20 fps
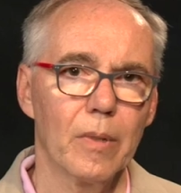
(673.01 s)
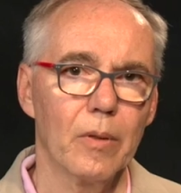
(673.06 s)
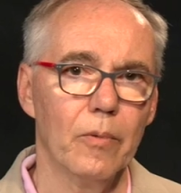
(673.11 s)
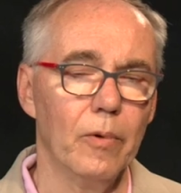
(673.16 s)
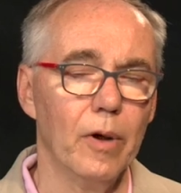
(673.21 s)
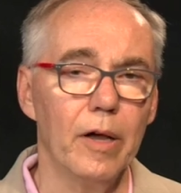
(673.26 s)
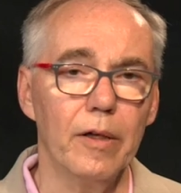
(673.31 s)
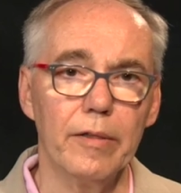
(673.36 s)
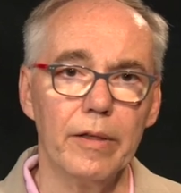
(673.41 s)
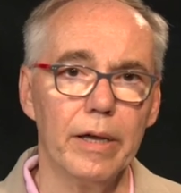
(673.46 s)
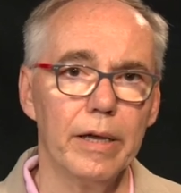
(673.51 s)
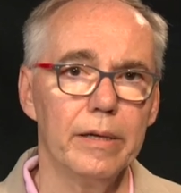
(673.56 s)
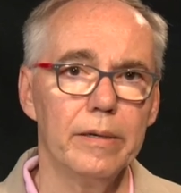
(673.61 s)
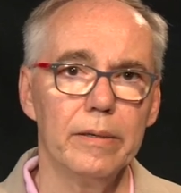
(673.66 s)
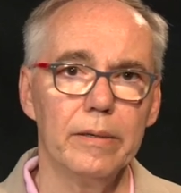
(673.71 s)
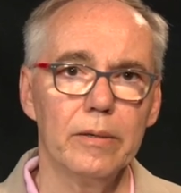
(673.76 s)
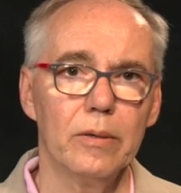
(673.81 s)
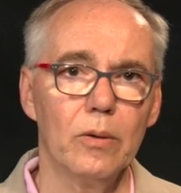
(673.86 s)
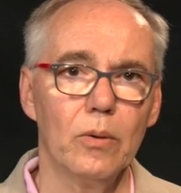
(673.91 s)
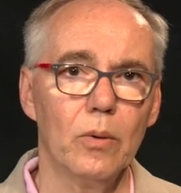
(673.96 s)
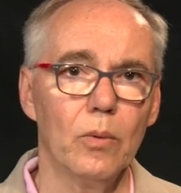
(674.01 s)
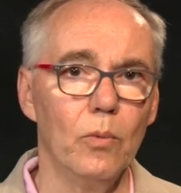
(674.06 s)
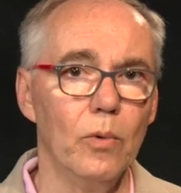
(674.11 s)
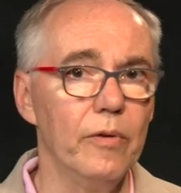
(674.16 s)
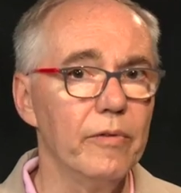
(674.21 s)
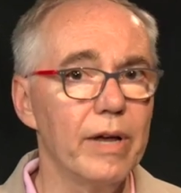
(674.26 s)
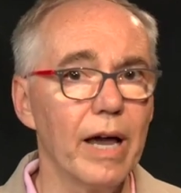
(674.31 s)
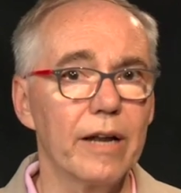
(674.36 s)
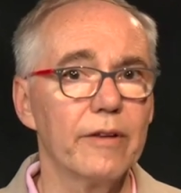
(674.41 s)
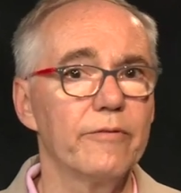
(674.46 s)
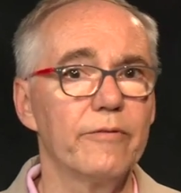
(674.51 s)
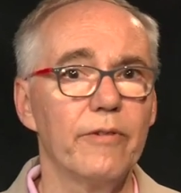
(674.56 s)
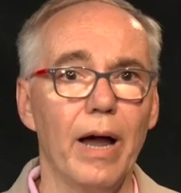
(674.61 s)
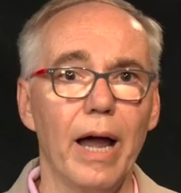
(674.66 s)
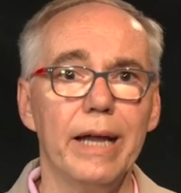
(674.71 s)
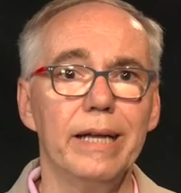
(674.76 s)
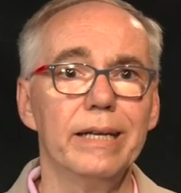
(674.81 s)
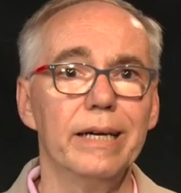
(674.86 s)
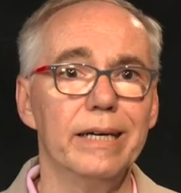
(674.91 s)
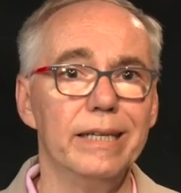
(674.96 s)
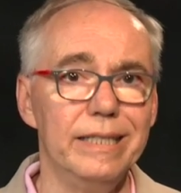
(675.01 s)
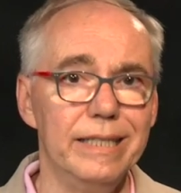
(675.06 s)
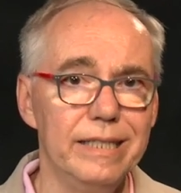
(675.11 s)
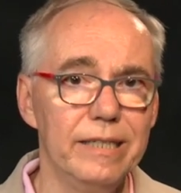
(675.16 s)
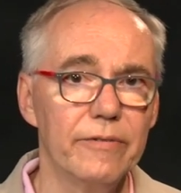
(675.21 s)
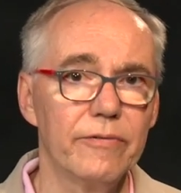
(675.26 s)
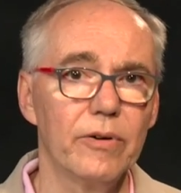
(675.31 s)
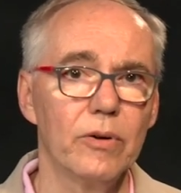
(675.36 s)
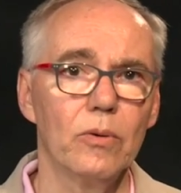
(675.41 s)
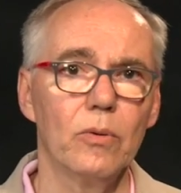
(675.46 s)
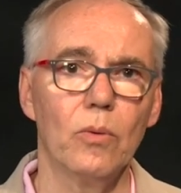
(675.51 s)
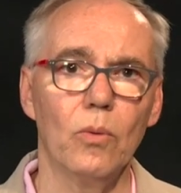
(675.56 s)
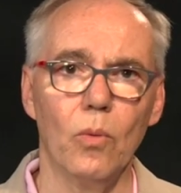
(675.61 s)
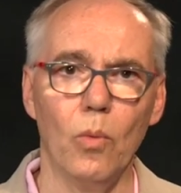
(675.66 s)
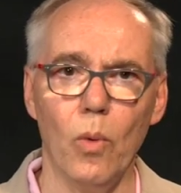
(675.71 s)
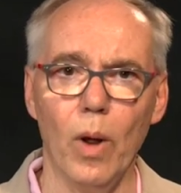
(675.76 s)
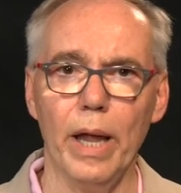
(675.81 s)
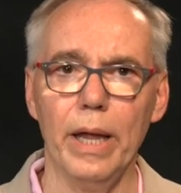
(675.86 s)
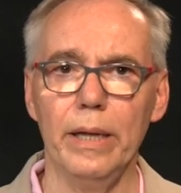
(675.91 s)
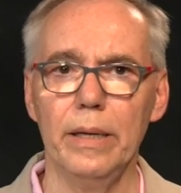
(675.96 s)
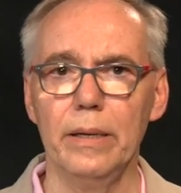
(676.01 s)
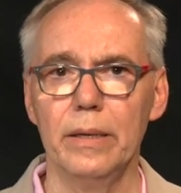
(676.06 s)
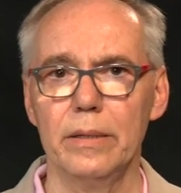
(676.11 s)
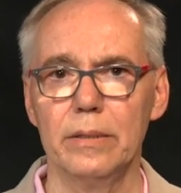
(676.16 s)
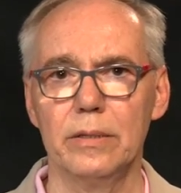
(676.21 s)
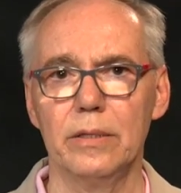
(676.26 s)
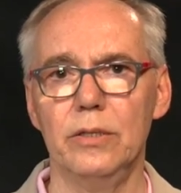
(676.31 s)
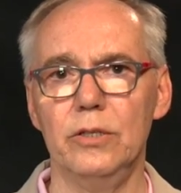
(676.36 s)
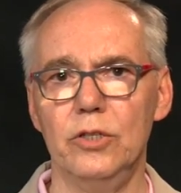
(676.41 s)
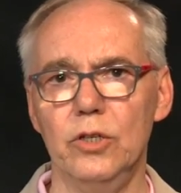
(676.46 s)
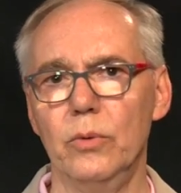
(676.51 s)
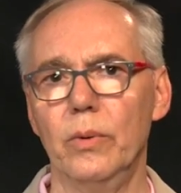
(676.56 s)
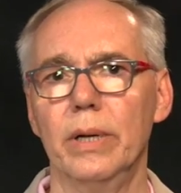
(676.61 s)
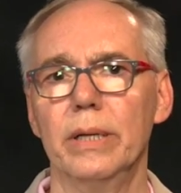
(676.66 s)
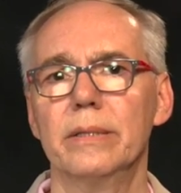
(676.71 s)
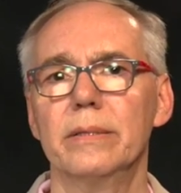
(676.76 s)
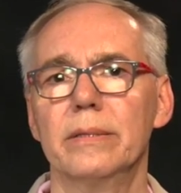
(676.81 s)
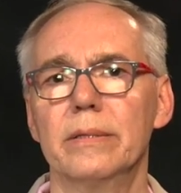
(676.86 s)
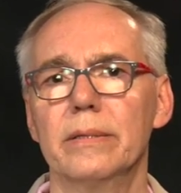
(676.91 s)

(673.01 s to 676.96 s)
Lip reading: well then, we've got to find a different way to do it.